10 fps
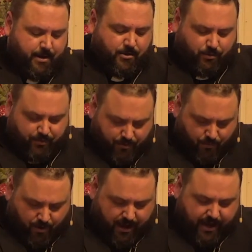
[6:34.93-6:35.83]
So
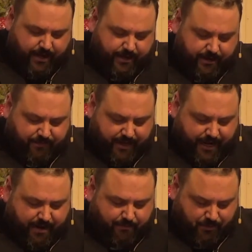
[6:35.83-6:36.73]
then, why, if they
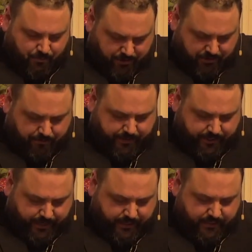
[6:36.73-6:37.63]
came to worship a
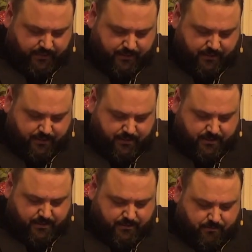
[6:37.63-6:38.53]
king,
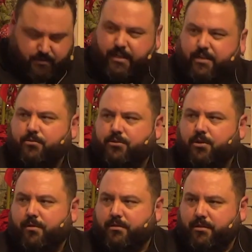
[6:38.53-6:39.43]
would they do
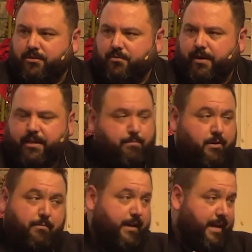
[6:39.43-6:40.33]
so in such a way that
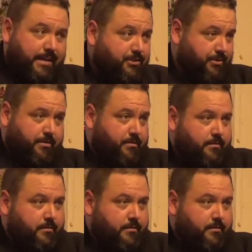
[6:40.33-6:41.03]
put him in danger?